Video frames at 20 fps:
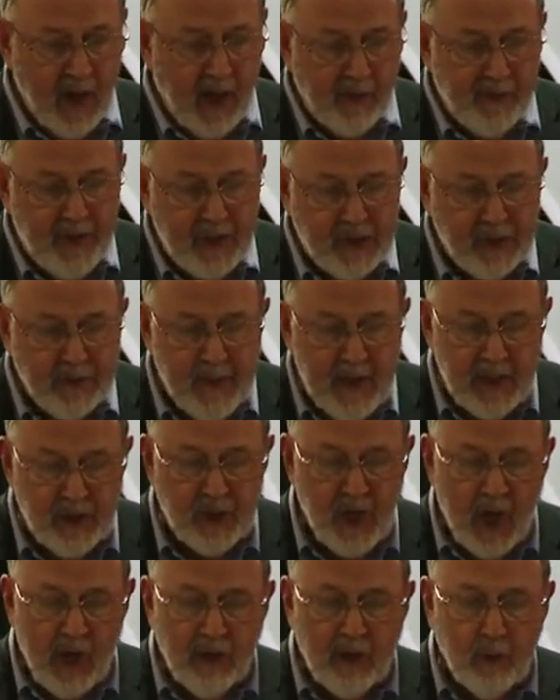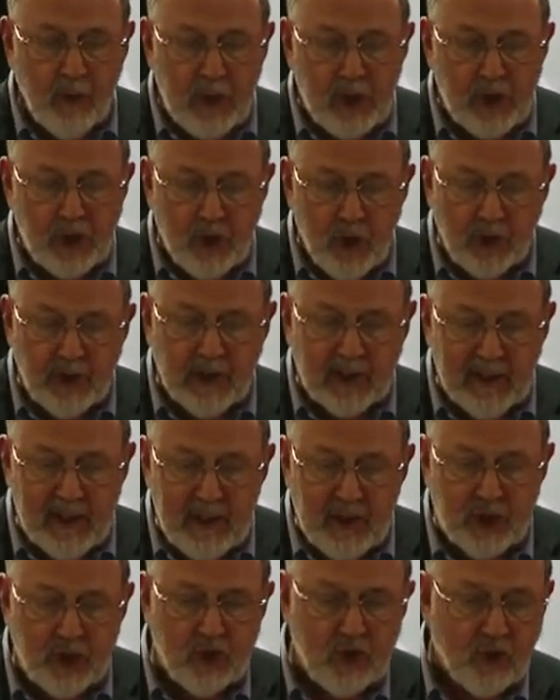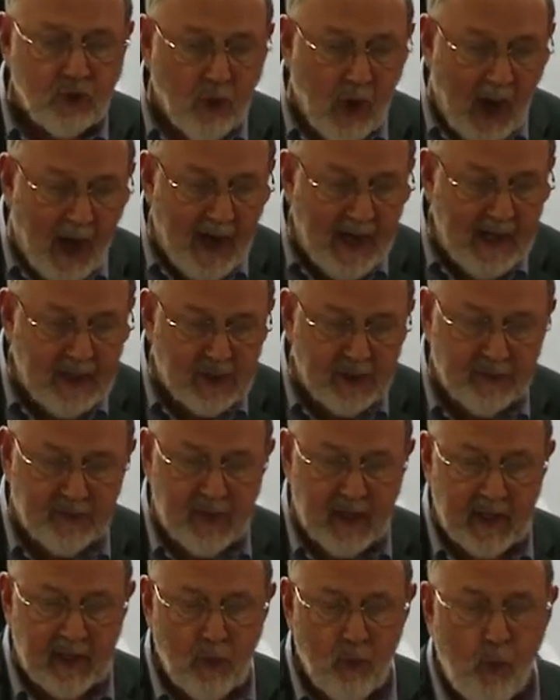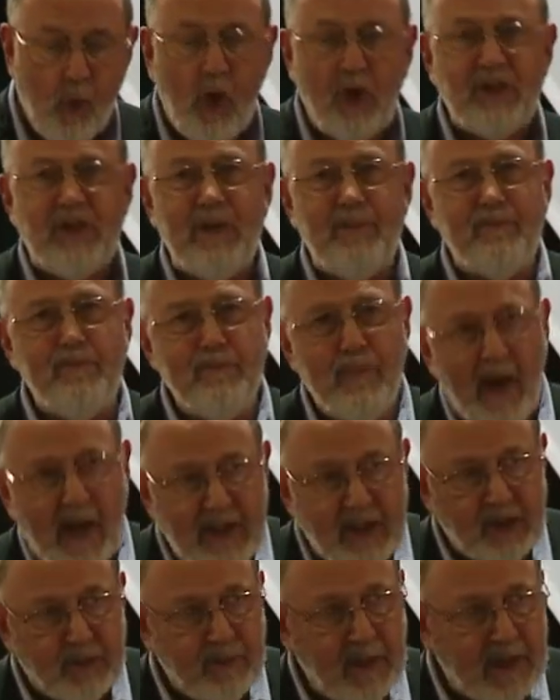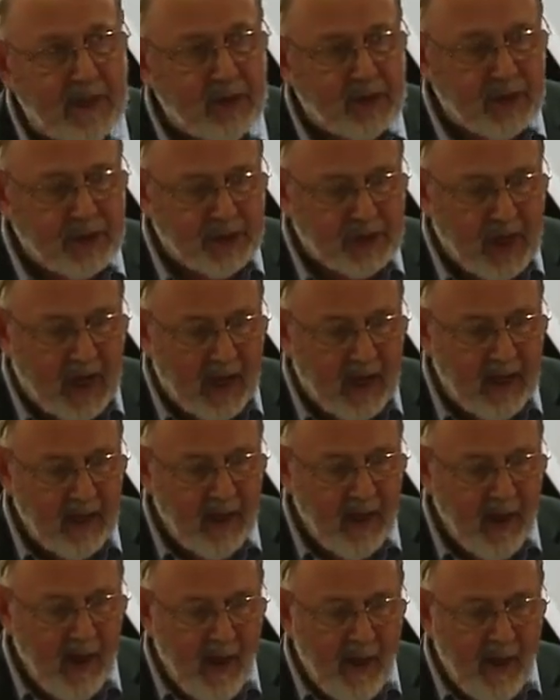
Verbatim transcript: And this means that we should at least try to think what it might mean to say